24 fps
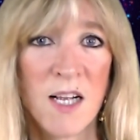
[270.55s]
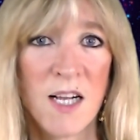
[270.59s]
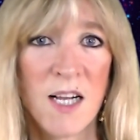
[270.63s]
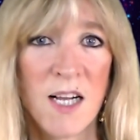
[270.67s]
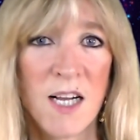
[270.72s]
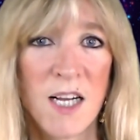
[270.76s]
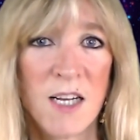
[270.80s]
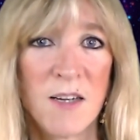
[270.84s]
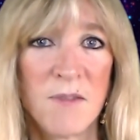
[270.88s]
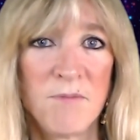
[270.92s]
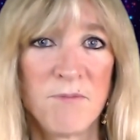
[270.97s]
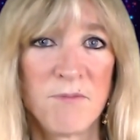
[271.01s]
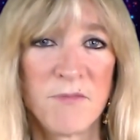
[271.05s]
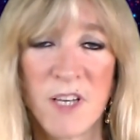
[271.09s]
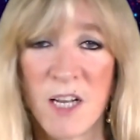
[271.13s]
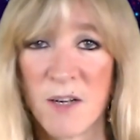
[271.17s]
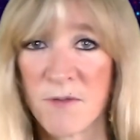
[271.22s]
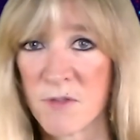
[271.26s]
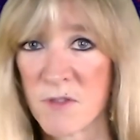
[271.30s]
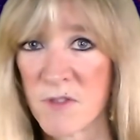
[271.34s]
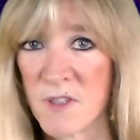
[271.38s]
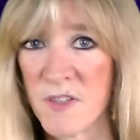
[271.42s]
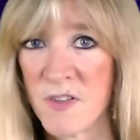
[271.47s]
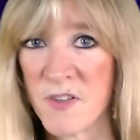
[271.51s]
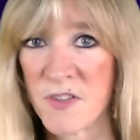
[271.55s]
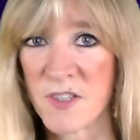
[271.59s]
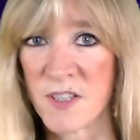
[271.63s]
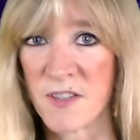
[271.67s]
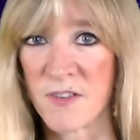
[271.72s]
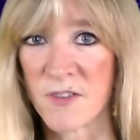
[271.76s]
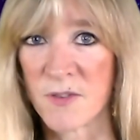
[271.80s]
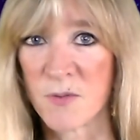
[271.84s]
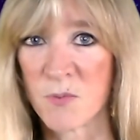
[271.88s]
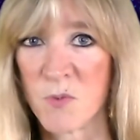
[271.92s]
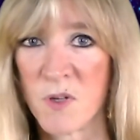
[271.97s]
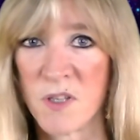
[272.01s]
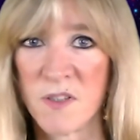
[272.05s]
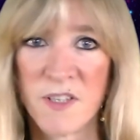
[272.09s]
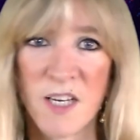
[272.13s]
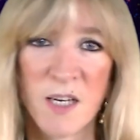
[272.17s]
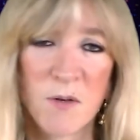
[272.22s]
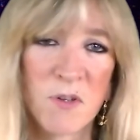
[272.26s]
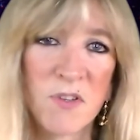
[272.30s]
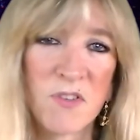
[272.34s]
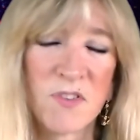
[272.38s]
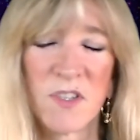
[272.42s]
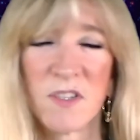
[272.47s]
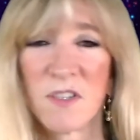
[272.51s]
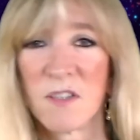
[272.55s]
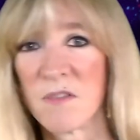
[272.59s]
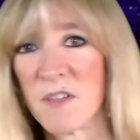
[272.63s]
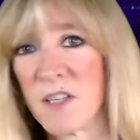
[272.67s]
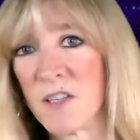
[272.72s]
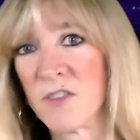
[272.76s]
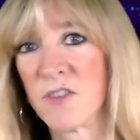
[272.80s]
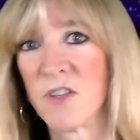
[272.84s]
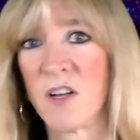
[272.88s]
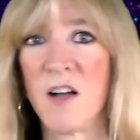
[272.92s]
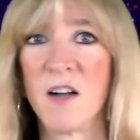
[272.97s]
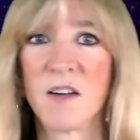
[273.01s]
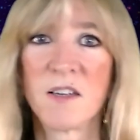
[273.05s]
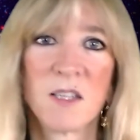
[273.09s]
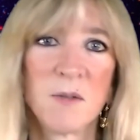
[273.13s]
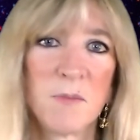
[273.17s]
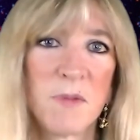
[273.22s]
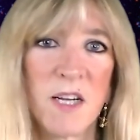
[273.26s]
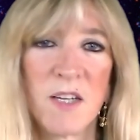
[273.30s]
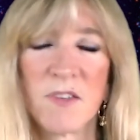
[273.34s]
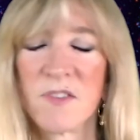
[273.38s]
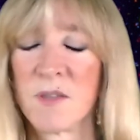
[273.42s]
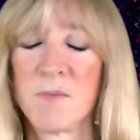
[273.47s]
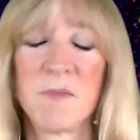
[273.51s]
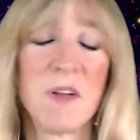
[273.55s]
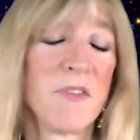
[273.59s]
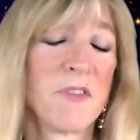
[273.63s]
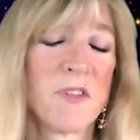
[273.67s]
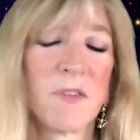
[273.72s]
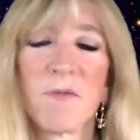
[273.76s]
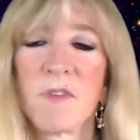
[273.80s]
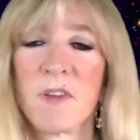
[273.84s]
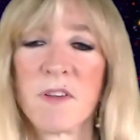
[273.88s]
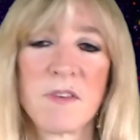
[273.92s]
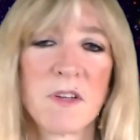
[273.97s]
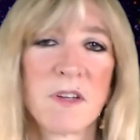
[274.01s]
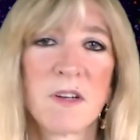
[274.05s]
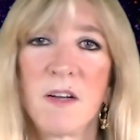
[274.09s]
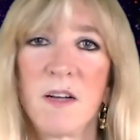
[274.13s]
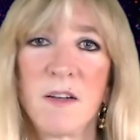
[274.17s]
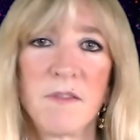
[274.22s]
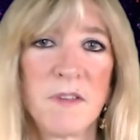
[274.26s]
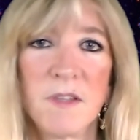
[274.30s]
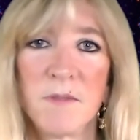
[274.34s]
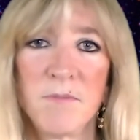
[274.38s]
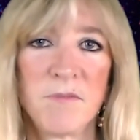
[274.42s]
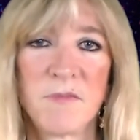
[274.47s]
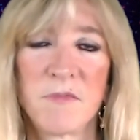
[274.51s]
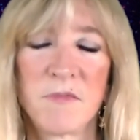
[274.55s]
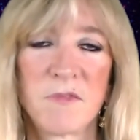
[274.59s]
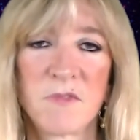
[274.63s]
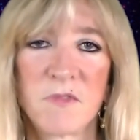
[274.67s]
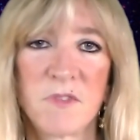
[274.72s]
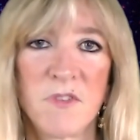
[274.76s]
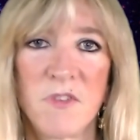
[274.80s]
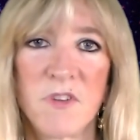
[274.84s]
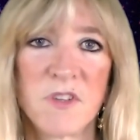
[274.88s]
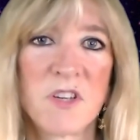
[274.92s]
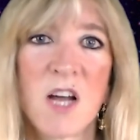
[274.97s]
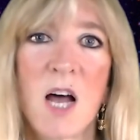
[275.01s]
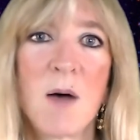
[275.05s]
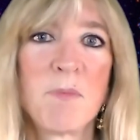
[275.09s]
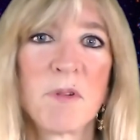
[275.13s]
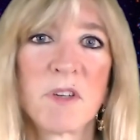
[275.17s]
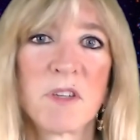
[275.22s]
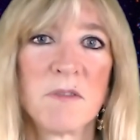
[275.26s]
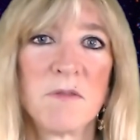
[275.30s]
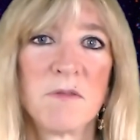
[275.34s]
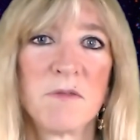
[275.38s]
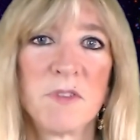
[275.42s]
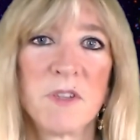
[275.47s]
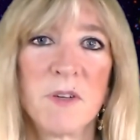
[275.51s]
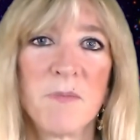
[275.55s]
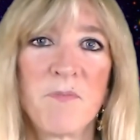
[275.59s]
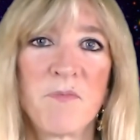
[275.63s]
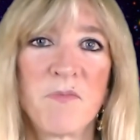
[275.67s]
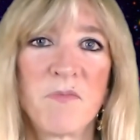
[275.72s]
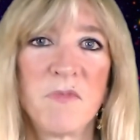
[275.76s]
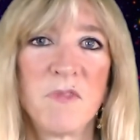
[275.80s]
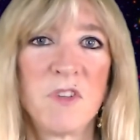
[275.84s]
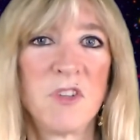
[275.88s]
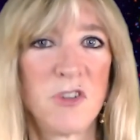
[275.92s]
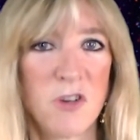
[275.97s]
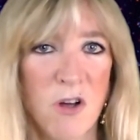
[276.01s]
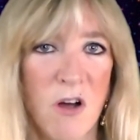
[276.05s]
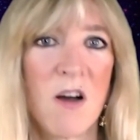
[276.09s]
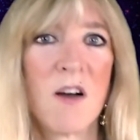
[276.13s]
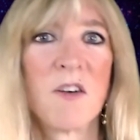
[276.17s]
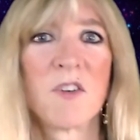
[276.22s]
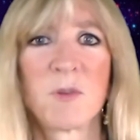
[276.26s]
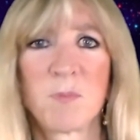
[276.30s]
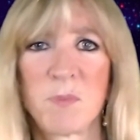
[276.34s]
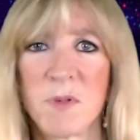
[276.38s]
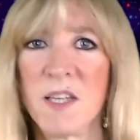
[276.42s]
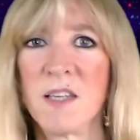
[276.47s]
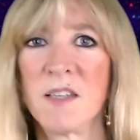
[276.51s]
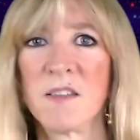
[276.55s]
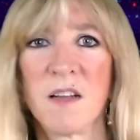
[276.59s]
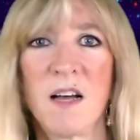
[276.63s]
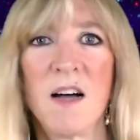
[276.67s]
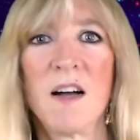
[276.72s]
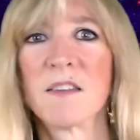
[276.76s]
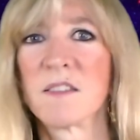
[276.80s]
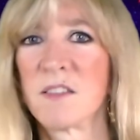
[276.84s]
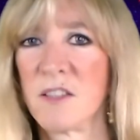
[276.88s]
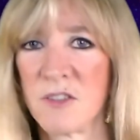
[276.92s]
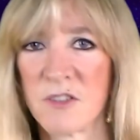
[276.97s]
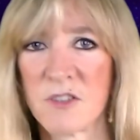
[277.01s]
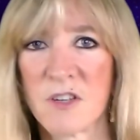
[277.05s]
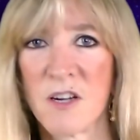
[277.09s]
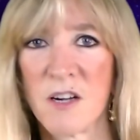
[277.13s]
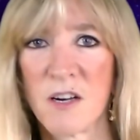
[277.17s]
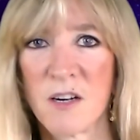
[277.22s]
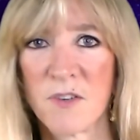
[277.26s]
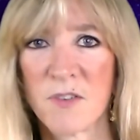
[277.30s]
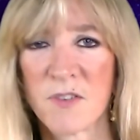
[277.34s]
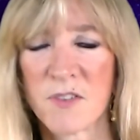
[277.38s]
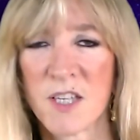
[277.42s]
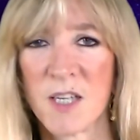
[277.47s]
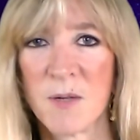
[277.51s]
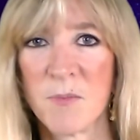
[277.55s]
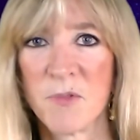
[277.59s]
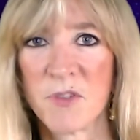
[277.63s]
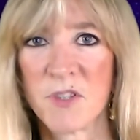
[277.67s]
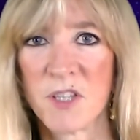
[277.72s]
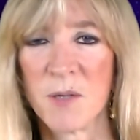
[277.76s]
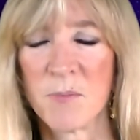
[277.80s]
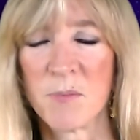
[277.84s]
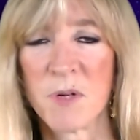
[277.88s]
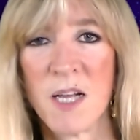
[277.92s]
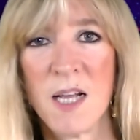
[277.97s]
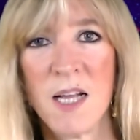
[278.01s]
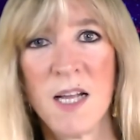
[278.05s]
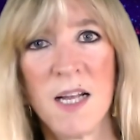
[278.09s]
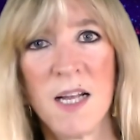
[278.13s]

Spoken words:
Now, for instance, one day we're sitting around talking about, somehow the topic of dogs being locked in cars comes up.